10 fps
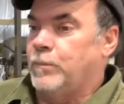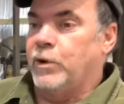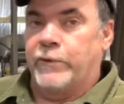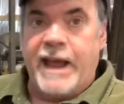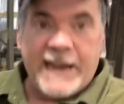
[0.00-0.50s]

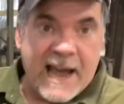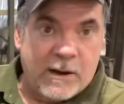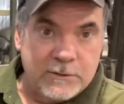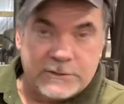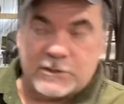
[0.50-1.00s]
We ran
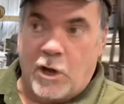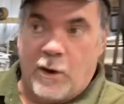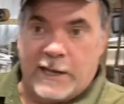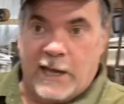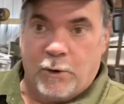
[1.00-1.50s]
out,
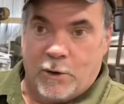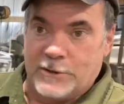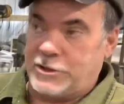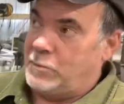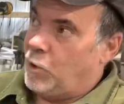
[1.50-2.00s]
so I got to order
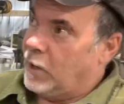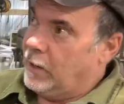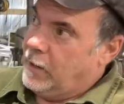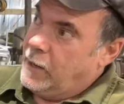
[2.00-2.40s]
some more,